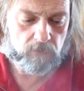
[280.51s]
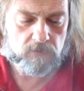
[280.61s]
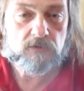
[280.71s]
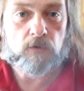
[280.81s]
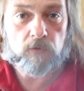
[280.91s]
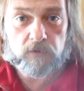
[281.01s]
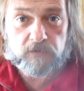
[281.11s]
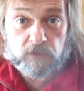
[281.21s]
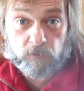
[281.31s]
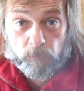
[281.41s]
Certainly is
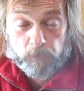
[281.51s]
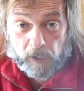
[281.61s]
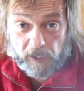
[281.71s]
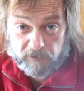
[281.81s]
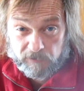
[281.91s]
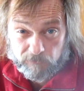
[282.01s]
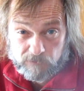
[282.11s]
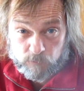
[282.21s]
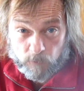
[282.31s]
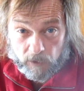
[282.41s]
going to apply here
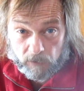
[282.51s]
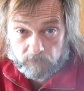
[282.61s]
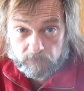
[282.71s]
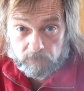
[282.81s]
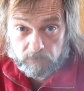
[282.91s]
as well.